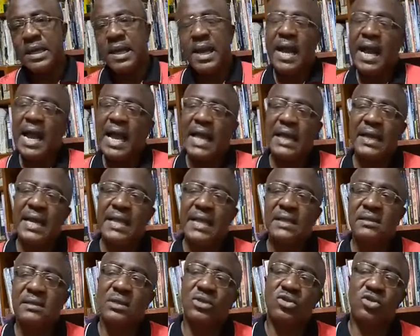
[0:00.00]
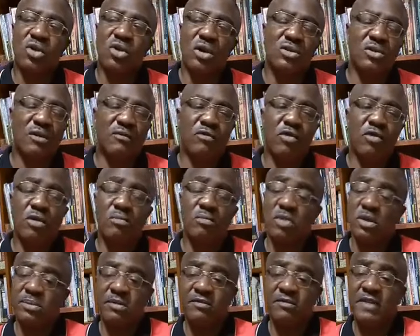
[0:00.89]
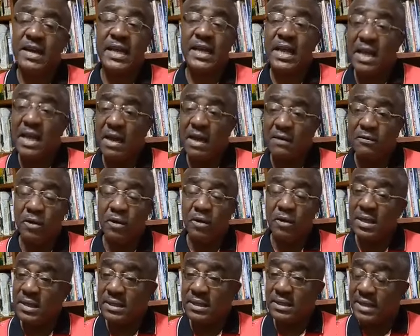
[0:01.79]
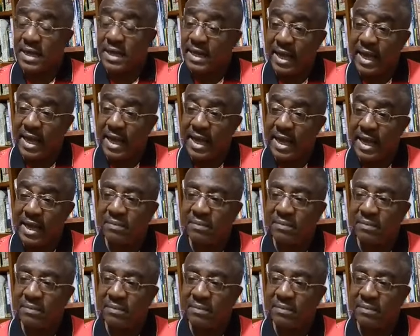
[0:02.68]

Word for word: I guess the Church of God must be very careful in,